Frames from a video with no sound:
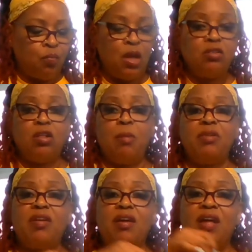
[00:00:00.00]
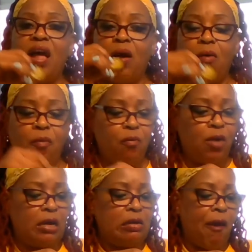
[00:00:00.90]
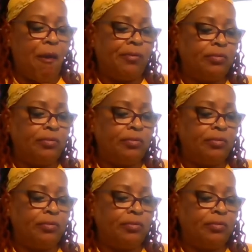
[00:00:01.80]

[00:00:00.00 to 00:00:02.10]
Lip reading: So let me tell y'all right now.